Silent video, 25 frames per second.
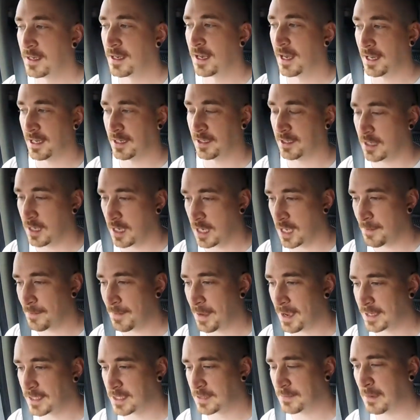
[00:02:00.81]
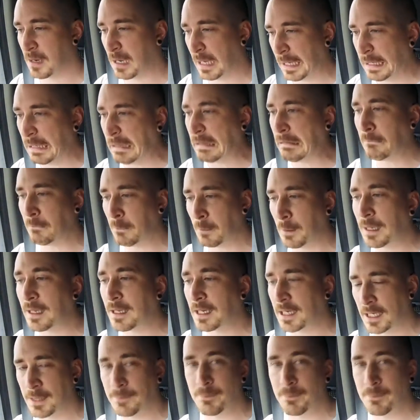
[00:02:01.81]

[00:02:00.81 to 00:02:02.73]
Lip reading: and I can get back to my weekly,